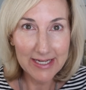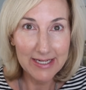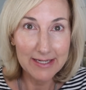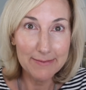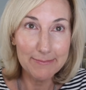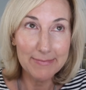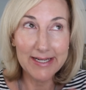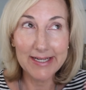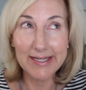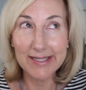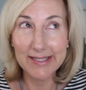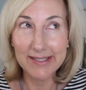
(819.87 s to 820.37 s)
I
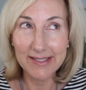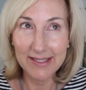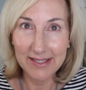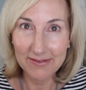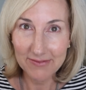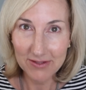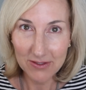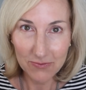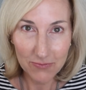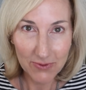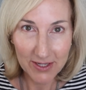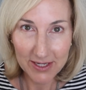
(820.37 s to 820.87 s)
may not
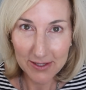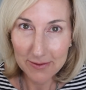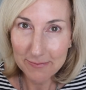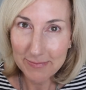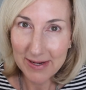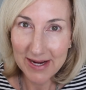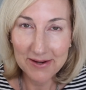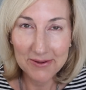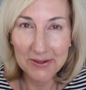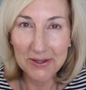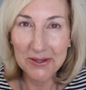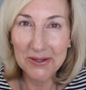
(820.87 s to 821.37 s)
even wear
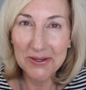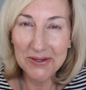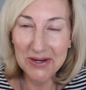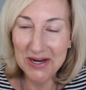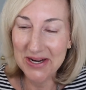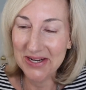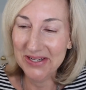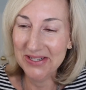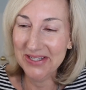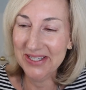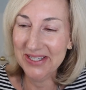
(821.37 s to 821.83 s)
powder.